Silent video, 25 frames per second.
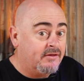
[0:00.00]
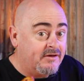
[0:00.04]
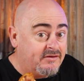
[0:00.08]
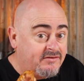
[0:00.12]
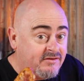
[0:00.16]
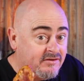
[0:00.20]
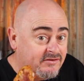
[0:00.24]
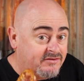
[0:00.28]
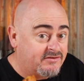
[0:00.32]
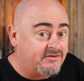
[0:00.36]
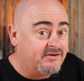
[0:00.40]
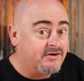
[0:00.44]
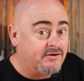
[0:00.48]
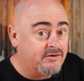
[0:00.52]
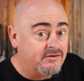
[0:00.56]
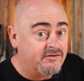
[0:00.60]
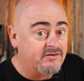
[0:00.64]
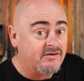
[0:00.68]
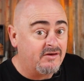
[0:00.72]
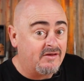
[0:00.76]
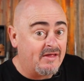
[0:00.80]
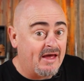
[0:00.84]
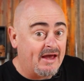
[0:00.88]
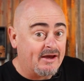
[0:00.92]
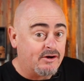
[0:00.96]
These are
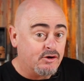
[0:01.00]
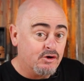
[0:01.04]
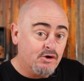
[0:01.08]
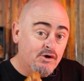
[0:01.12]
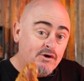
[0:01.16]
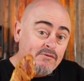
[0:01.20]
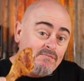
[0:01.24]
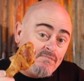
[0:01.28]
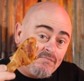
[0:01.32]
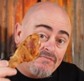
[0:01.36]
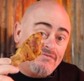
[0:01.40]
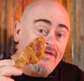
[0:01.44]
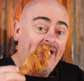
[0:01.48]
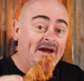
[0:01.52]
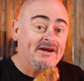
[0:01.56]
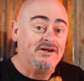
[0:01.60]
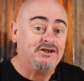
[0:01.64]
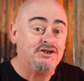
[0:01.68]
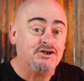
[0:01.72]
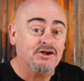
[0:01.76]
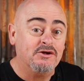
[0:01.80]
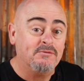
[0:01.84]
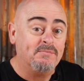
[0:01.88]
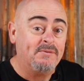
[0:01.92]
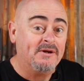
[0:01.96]
seriously that good, they
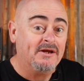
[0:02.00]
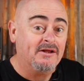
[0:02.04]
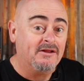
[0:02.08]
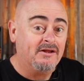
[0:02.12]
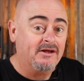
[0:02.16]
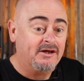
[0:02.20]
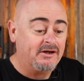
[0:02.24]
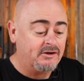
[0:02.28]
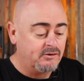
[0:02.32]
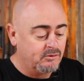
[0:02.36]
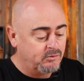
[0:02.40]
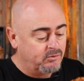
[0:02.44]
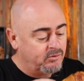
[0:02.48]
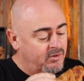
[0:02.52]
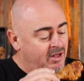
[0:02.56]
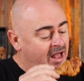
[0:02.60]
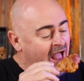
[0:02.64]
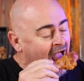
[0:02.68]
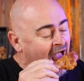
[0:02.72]
should be illegal.